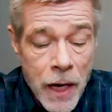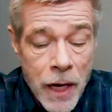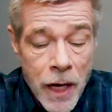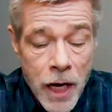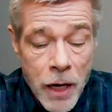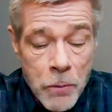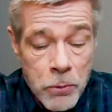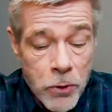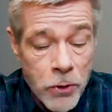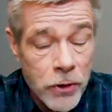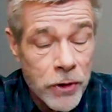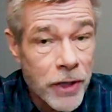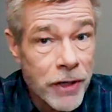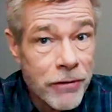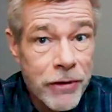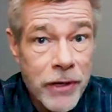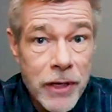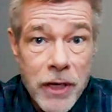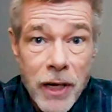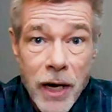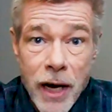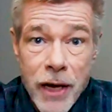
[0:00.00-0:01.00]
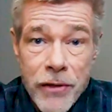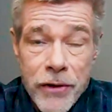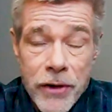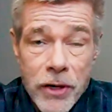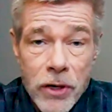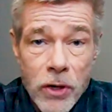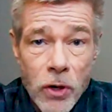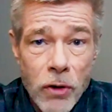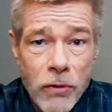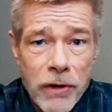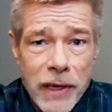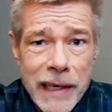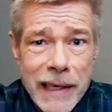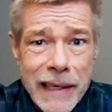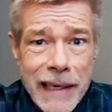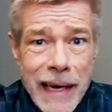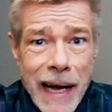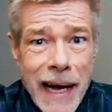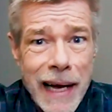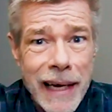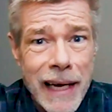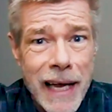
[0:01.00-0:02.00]
a prolific author, over
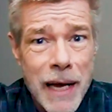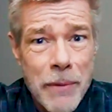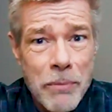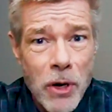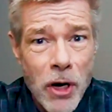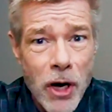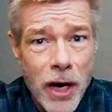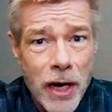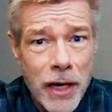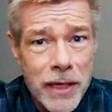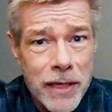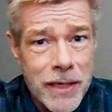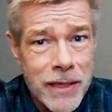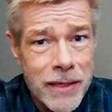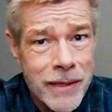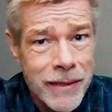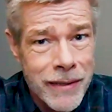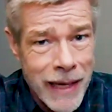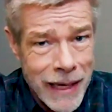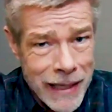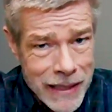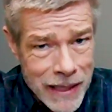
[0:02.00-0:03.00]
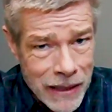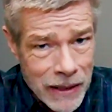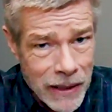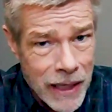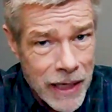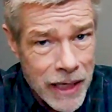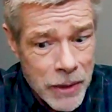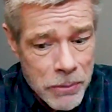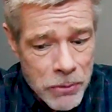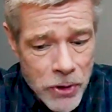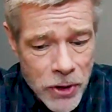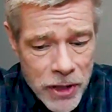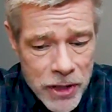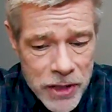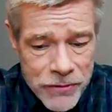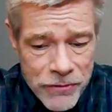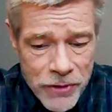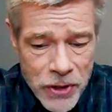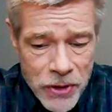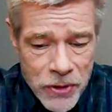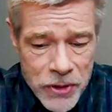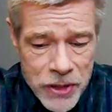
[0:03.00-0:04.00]
90 books. That's a lot of books,
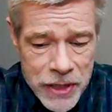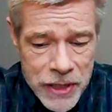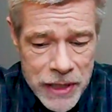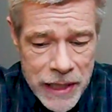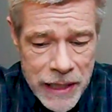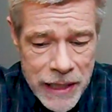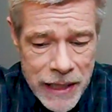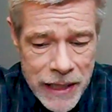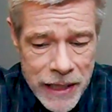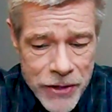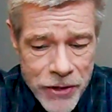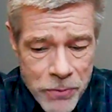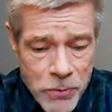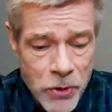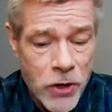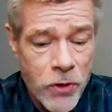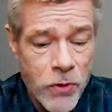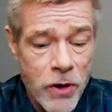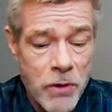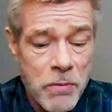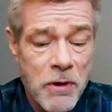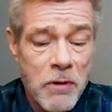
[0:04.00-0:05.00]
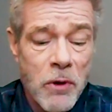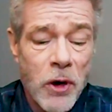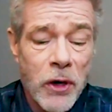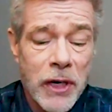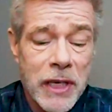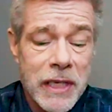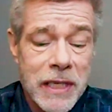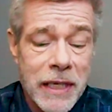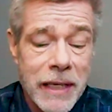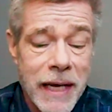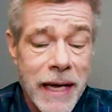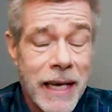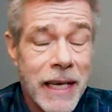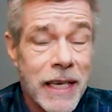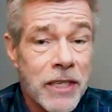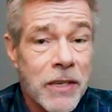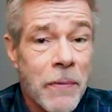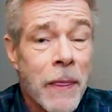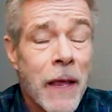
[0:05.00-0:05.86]
folks. The book we're promoting today is